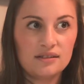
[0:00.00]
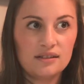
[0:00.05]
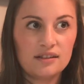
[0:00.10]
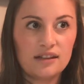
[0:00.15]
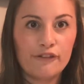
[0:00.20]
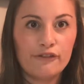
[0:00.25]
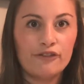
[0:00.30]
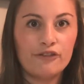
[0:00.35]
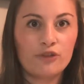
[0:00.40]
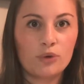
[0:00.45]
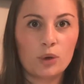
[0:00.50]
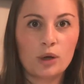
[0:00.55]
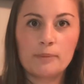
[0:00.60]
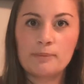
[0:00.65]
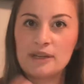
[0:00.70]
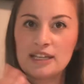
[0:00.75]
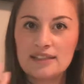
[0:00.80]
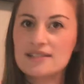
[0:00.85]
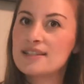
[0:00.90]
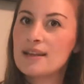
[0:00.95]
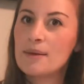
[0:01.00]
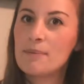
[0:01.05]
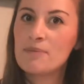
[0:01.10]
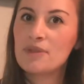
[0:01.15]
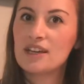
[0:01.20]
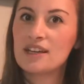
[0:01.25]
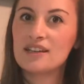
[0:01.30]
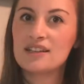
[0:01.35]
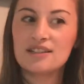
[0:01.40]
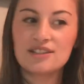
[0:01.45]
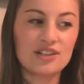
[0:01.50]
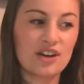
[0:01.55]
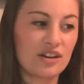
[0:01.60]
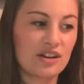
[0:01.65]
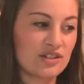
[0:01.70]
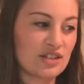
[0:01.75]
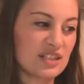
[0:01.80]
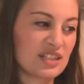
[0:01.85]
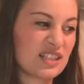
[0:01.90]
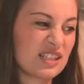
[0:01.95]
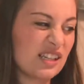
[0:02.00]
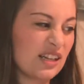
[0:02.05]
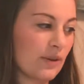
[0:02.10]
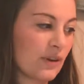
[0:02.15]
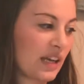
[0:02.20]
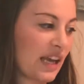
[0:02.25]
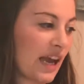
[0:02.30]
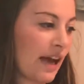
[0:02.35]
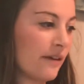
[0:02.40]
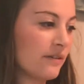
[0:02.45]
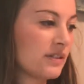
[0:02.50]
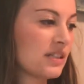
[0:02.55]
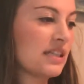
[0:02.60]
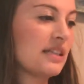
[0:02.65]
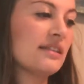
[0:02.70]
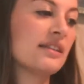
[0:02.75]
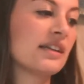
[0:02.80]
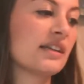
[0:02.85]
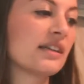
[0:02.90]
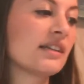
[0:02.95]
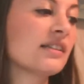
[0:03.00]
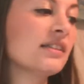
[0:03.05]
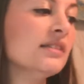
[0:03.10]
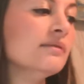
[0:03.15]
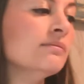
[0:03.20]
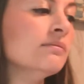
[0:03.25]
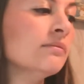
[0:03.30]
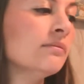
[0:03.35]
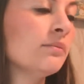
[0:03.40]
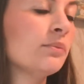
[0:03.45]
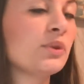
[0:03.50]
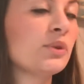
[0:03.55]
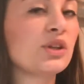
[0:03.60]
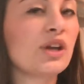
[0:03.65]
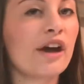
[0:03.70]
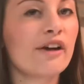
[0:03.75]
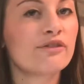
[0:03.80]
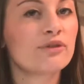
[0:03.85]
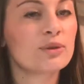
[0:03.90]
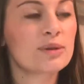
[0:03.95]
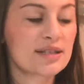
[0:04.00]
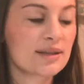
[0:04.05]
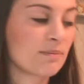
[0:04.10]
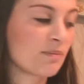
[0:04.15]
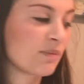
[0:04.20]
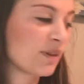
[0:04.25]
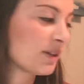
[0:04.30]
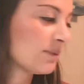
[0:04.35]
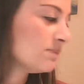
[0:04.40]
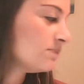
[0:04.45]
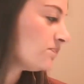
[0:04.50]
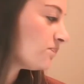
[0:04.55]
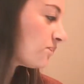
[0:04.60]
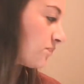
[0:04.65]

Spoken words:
that 4 means something. It's not just, a counting thing when you have 4 or something.